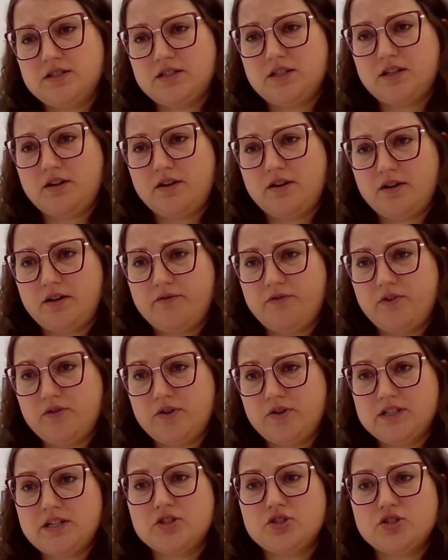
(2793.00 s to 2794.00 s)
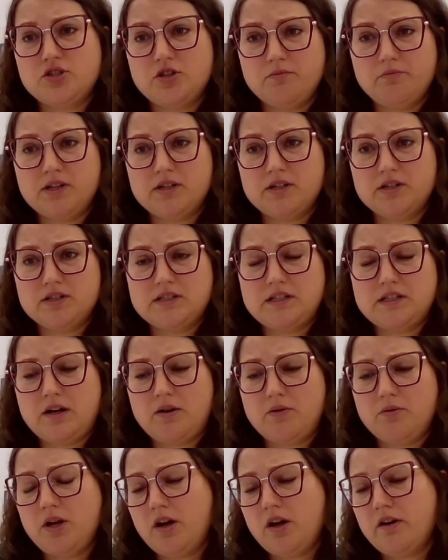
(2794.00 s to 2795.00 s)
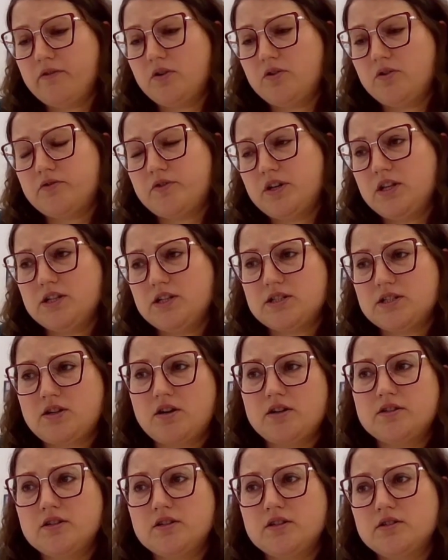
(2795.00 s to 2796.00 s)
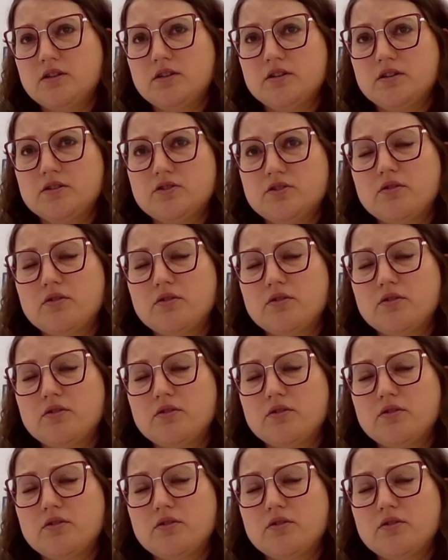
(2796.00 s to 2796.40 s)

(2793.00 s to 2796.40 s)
is very essential, because we have already started